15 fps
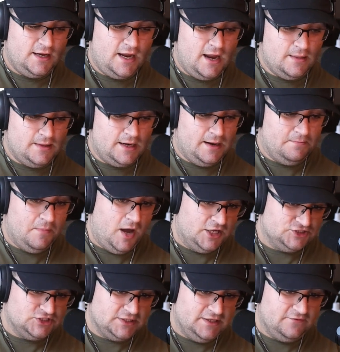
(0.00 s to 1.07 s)
And then I
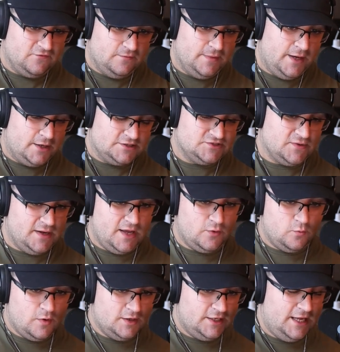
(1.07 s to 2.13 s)
modulate from there. So I had
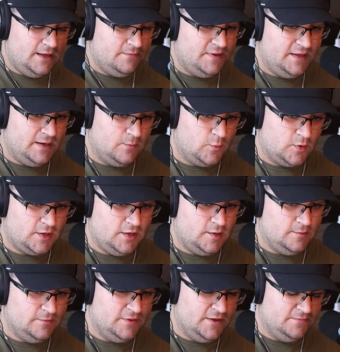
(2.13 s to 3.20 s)
one campaign I'm working
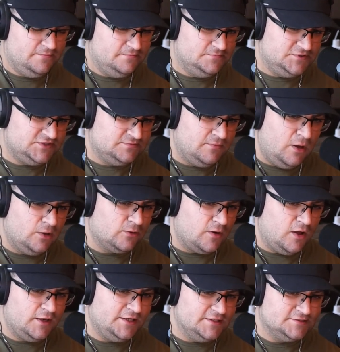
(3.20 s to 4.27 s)
on with a smaller
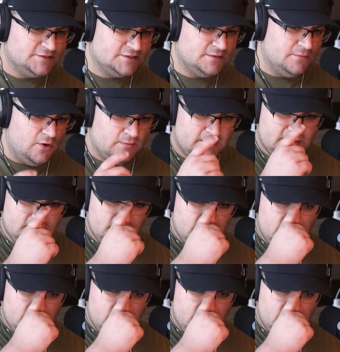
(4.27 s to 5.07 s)
audience at the moment.